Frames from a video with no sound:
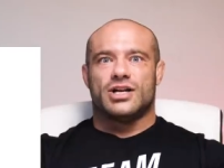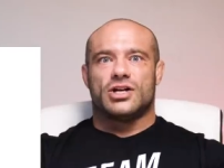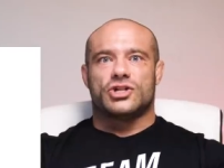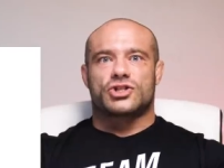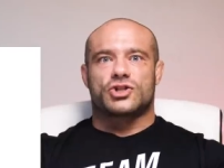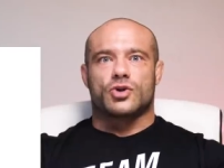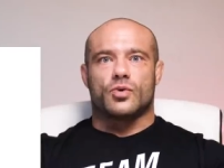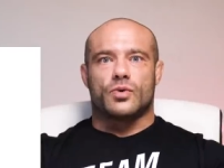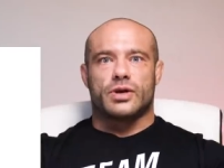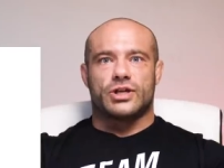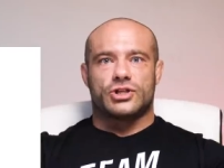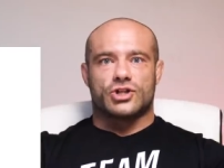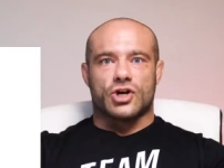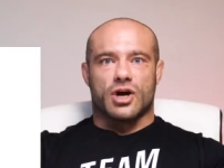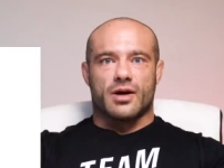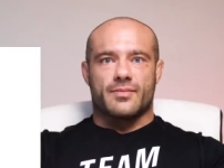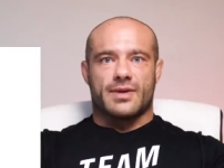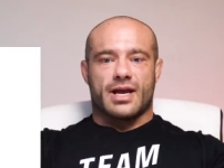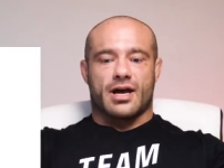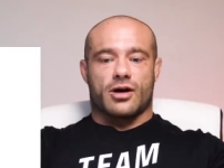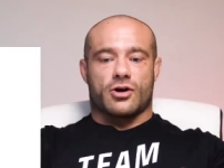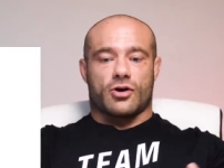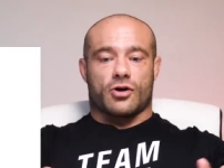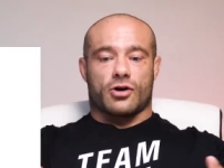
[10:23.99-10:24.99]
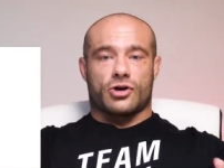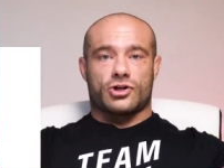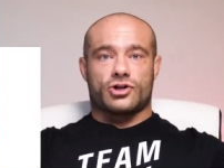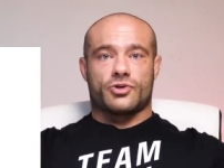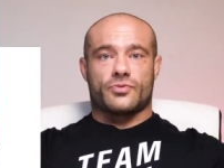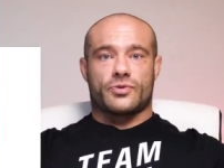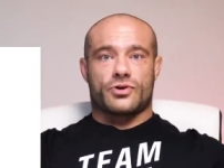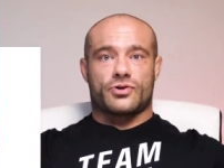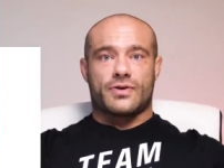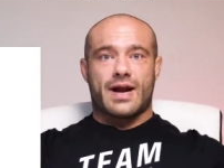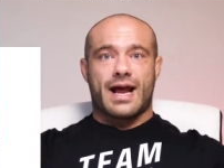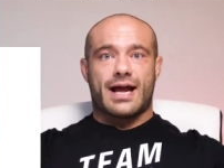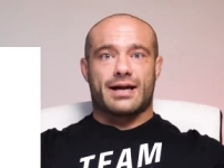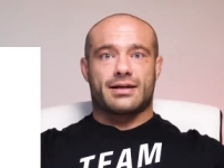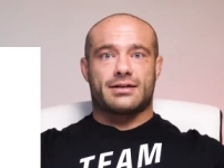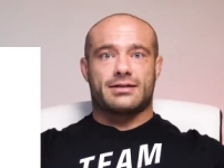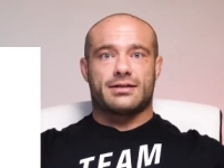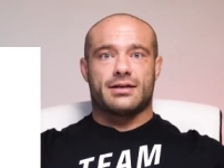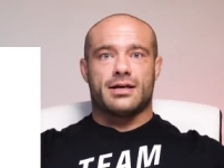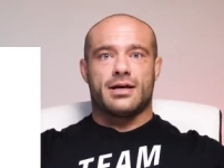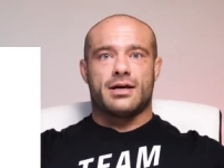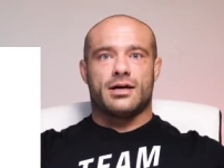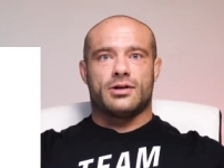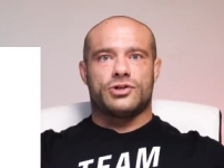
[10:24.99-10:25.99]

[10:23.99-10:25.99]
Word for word: So he taught me how to arch and retract.